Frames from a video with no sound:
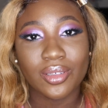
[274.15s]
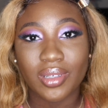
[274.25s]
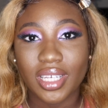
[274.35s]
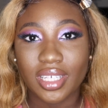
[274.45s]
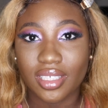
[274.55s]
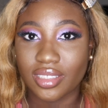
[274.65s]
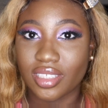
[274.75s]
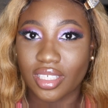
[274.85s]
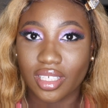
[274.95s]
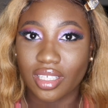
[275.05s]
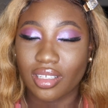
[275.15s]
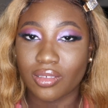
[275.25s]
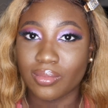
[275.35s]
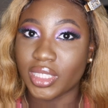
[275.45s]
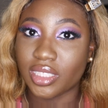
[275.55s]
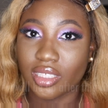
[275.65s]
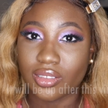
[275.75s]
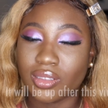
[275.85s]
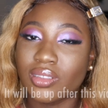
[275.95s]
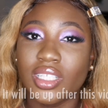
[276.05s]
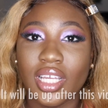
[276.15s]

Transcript: go ahead and check out my channel.